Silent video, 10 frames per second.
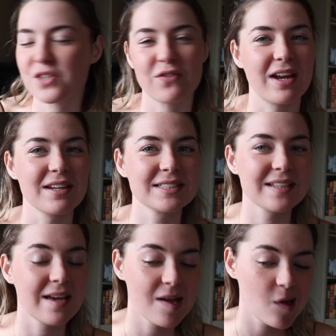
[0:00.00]
face,
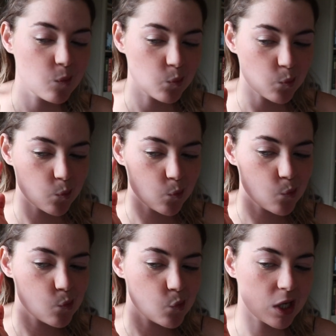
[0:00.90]

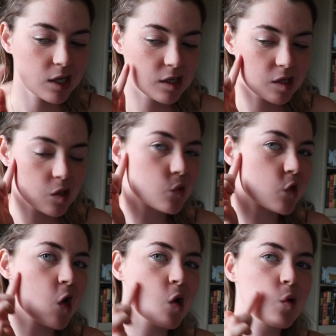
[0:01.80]
and I go
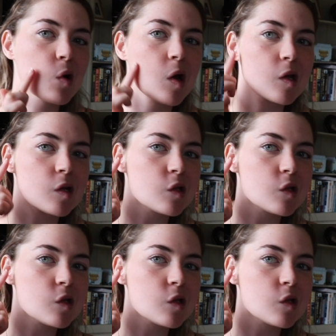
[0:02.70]
down where I can